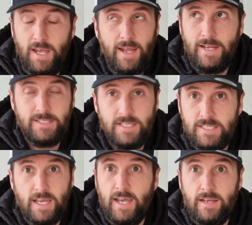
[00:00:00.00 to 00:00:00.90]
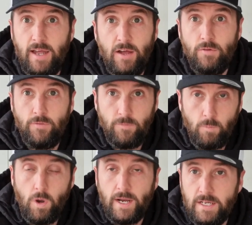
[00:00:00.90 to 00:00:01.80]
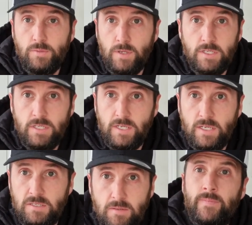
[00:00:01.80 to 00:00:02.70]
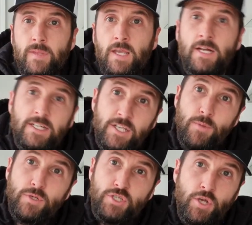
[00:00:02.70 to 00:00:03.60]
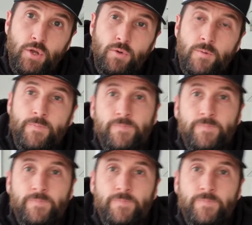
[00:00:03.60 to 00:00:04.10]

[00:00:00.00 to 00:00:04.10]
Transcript: It's insane how widely spread this thing is. Number two,